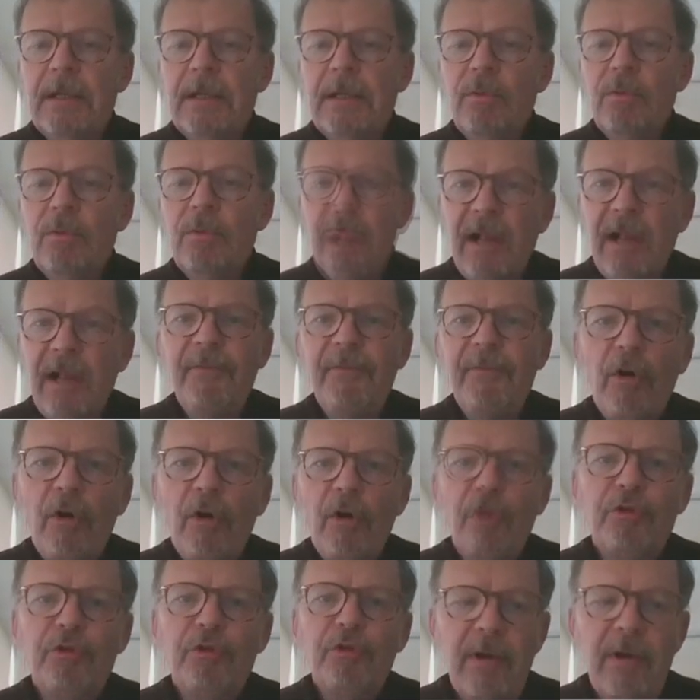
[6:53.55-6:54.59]
Well, for
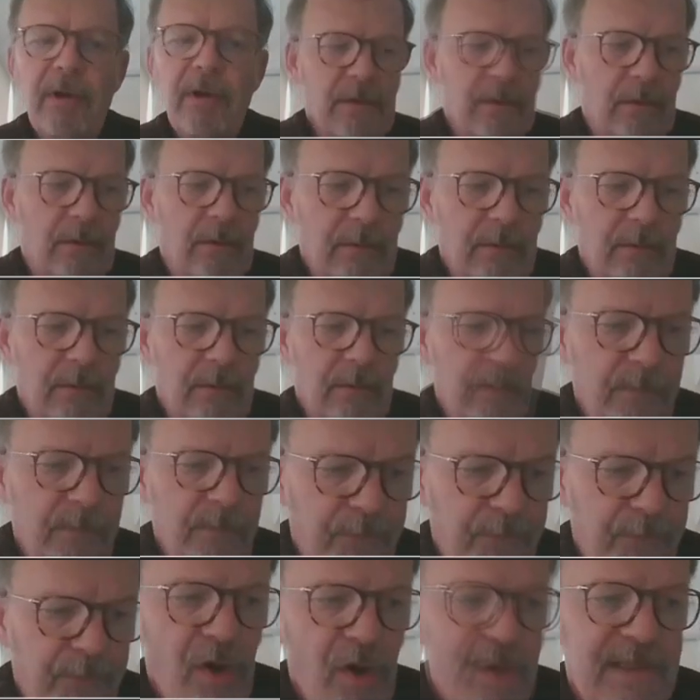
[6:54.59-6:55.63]
two reasons.
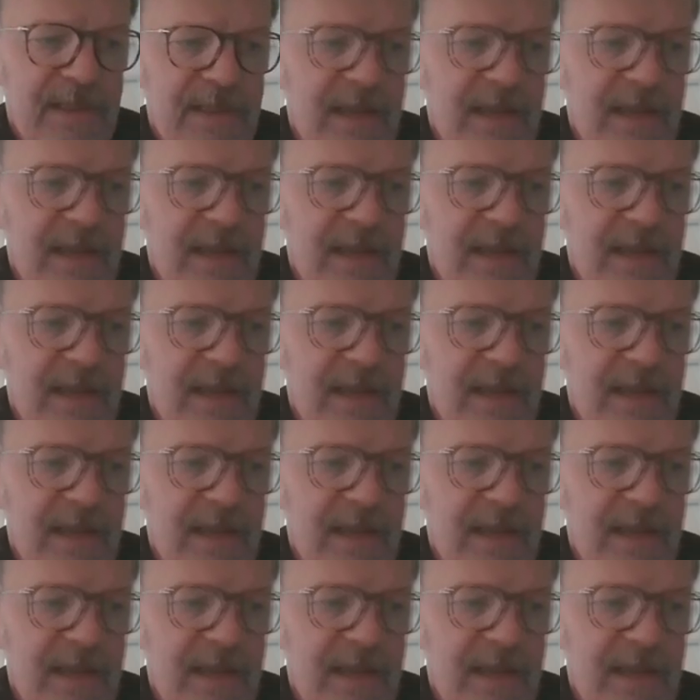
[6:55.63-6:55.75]
First,